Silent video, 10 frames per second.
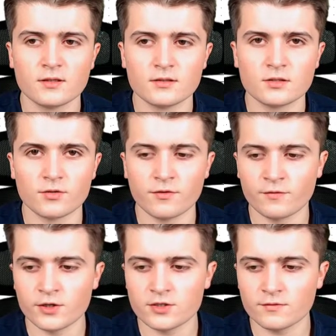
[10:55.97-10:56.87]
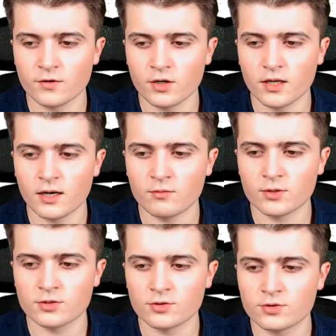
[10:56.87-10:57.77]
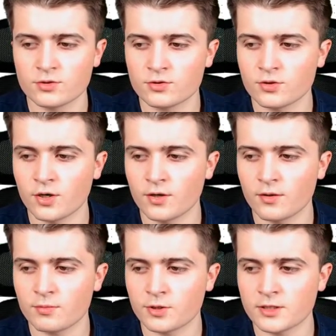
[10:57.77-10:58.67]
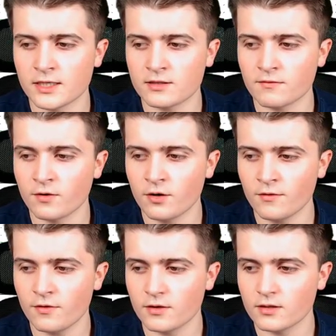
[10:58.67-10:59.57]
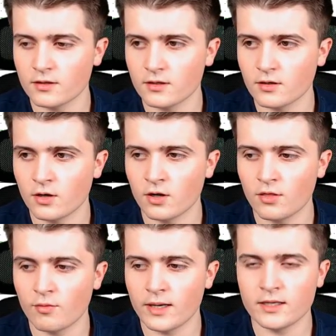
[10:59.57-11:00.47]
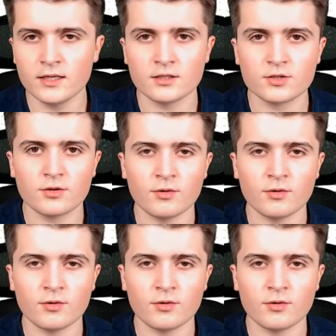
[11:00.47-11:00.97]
So first of all, I want to draw the protective earth all the way here to the